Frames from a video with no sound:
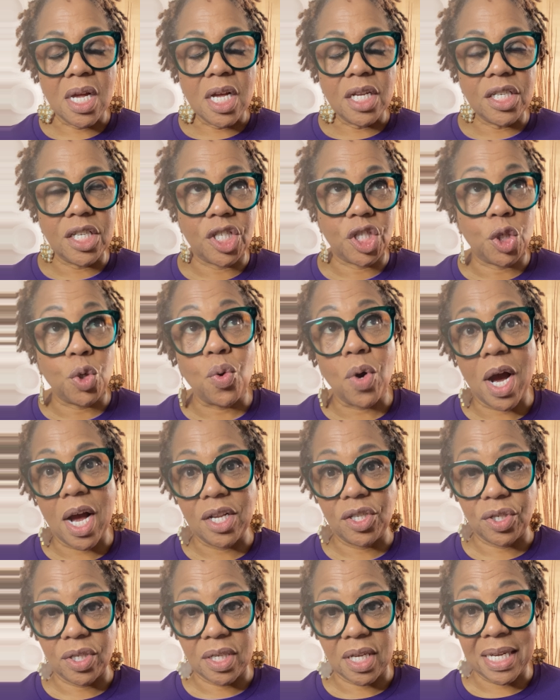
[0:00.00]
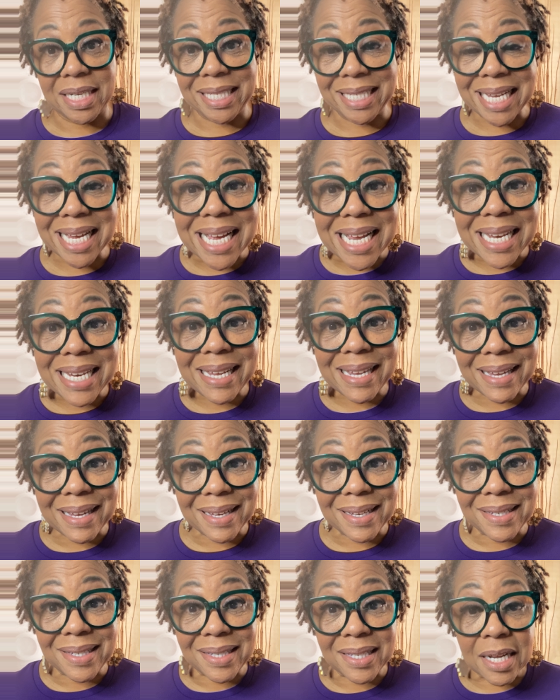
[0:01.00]

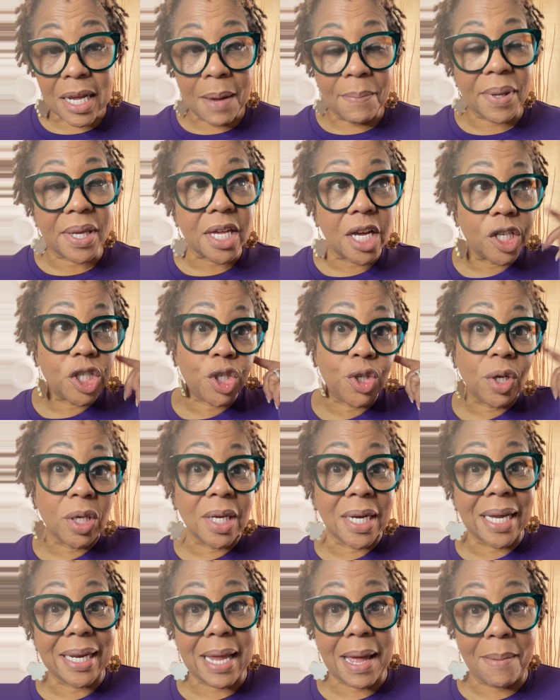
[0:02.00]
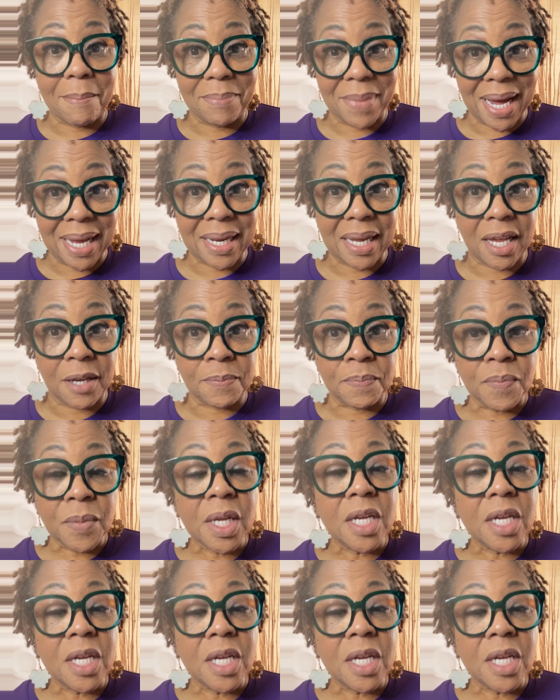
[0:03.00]
attendees, because you're looking at money.